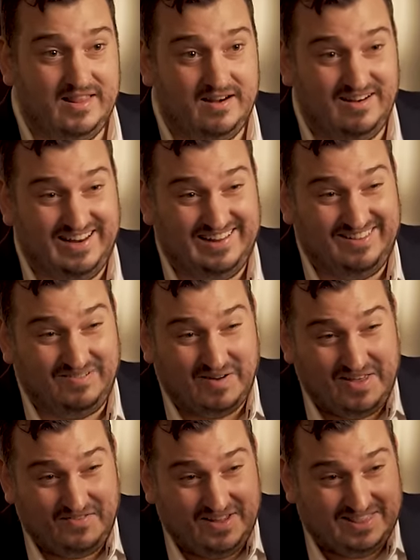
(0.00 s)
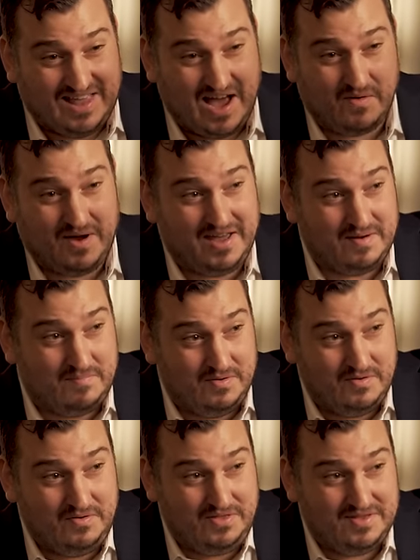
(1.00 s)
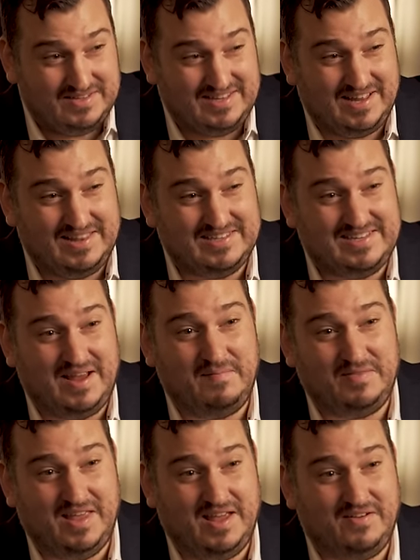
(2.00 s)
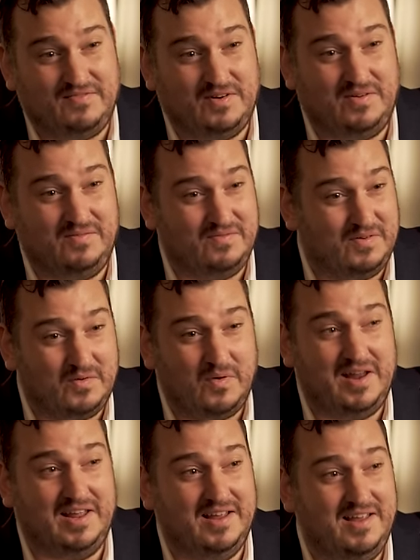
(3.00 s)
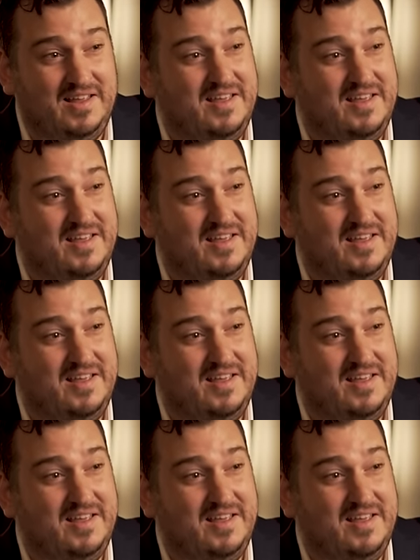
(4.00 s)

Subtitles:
literally 20 feet that way at a booth is selling the same thing for 20.